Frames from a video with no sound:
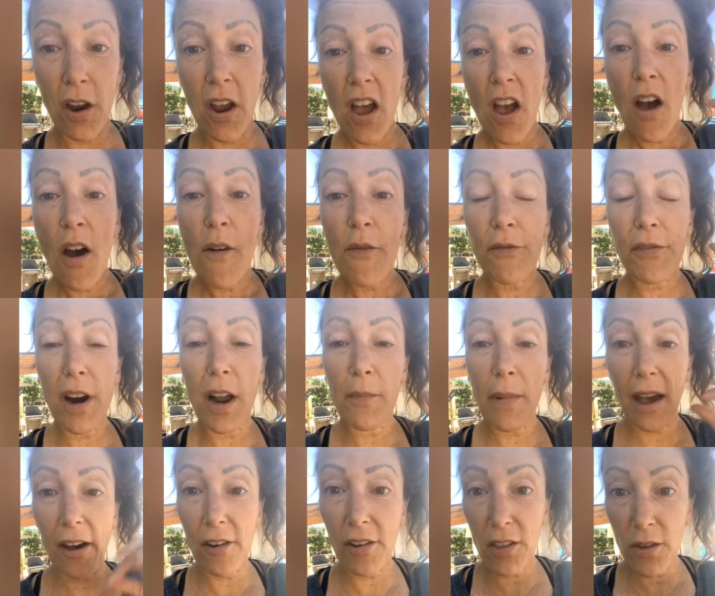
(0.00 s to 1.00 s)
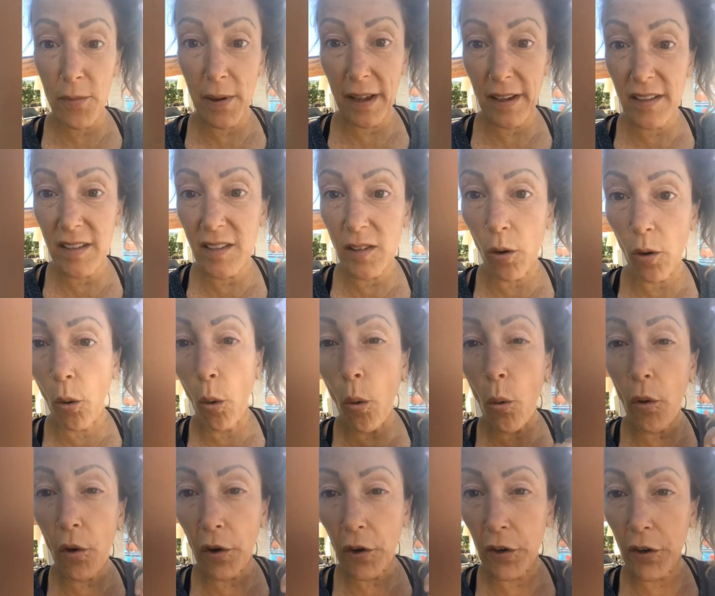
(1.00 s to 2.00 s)
from out of the bus
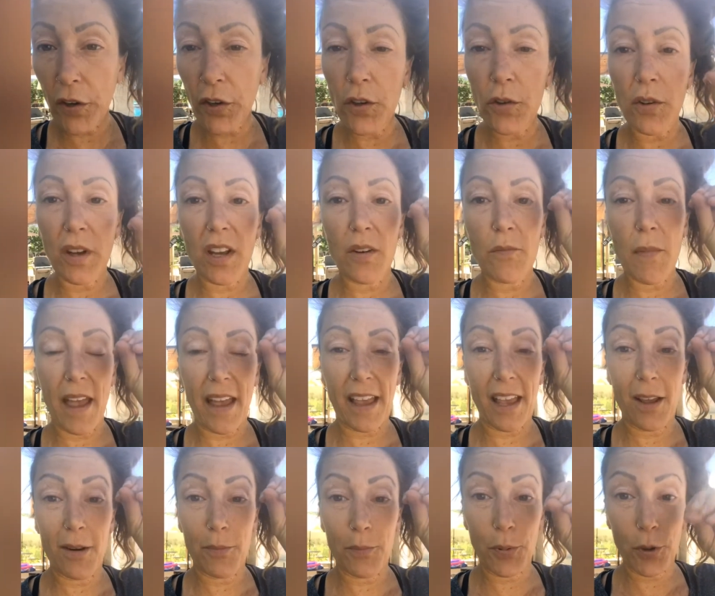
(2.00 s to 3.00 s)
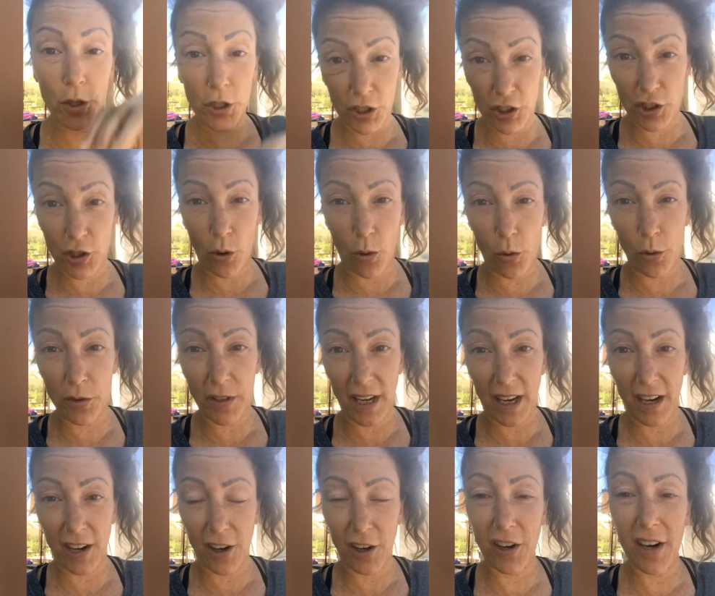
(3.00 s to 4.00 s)
or you can make it push cold
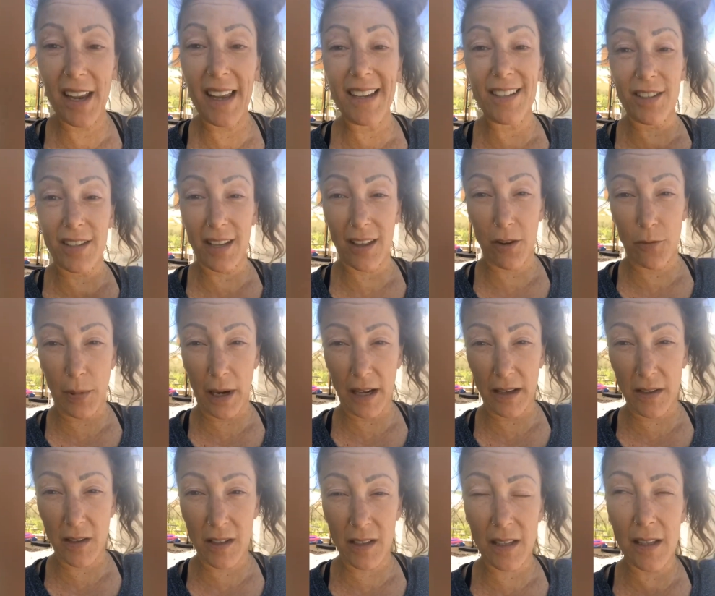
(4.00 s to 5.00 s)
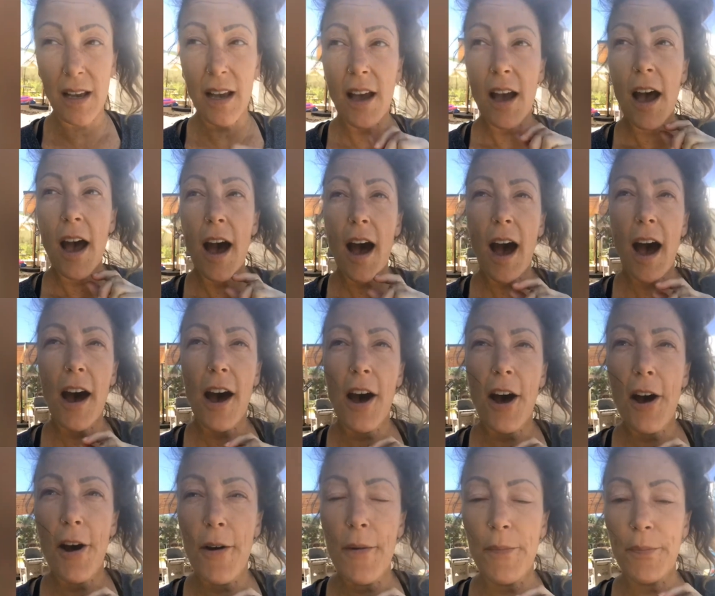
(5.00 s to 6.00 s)
air into the bus.
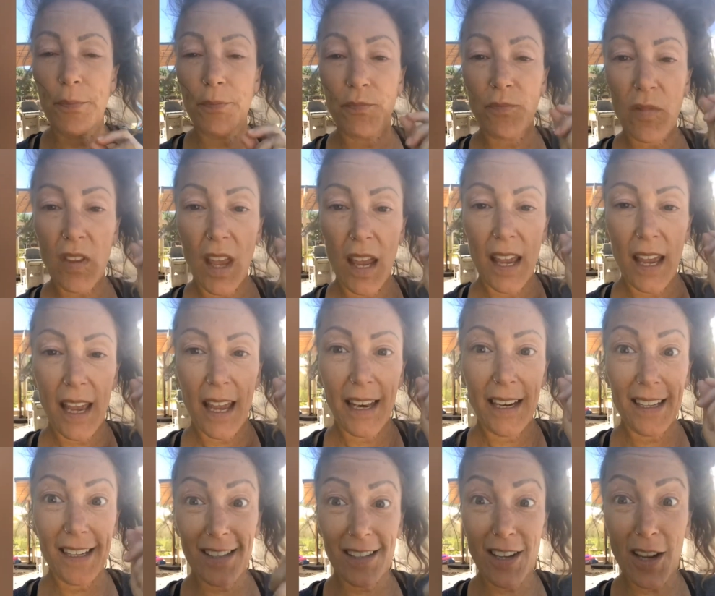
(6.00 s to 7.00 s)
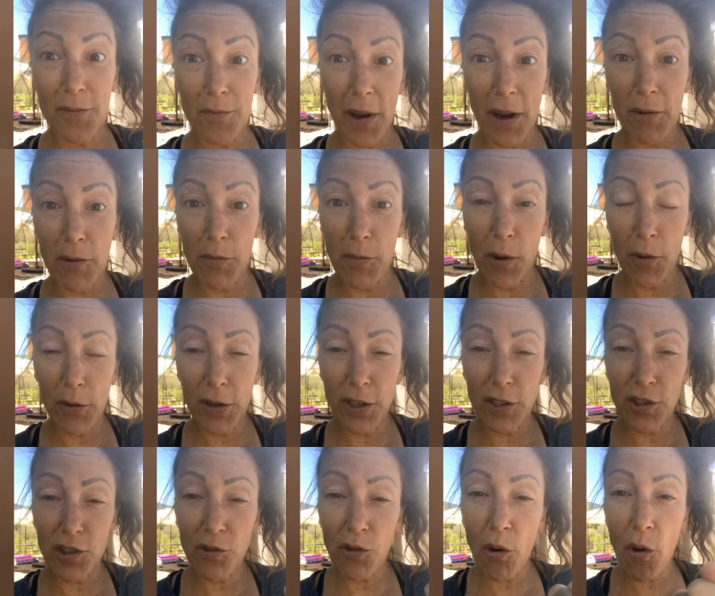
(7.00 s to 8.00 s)
Um, it is done by remote
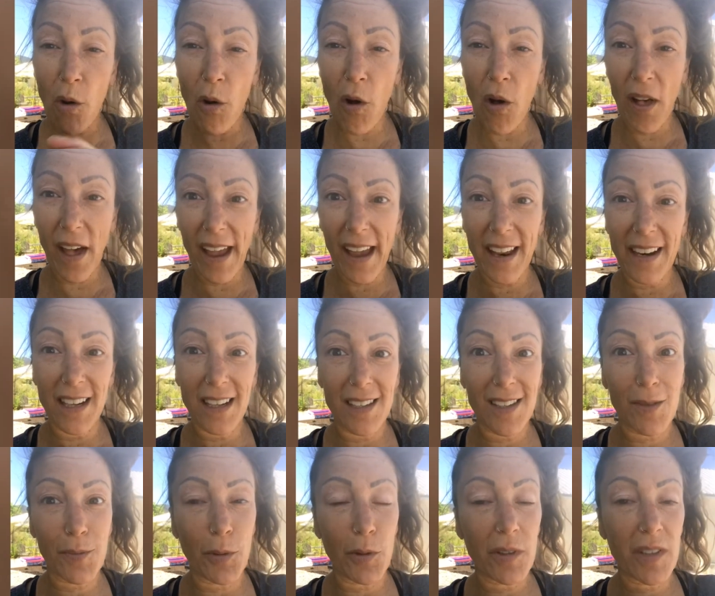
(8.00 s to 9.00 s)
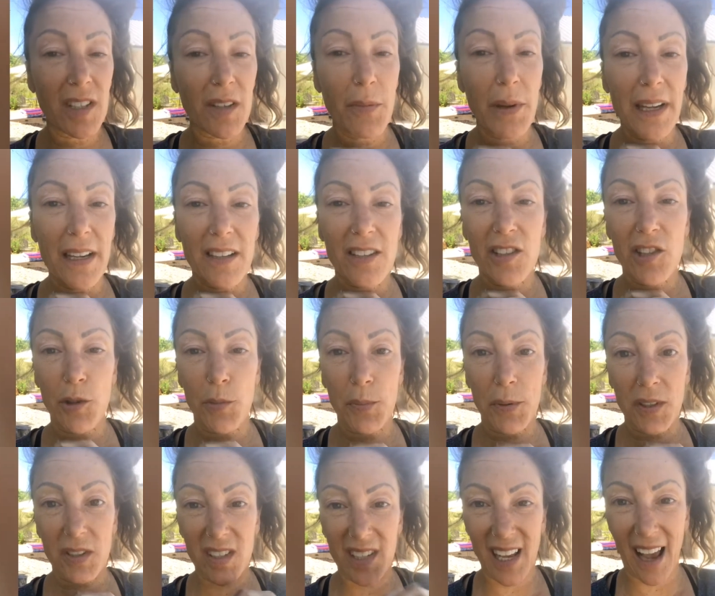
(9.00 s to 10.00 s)
control and it's supposed to be
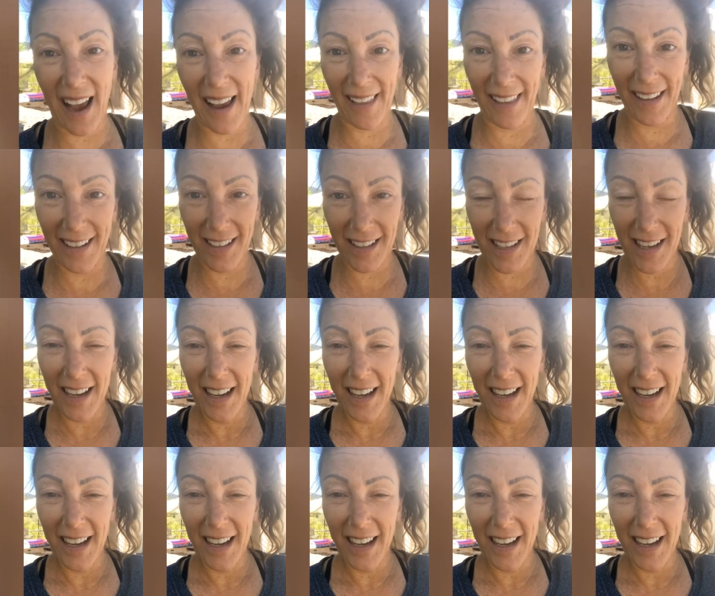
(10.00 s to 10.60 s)
super silent.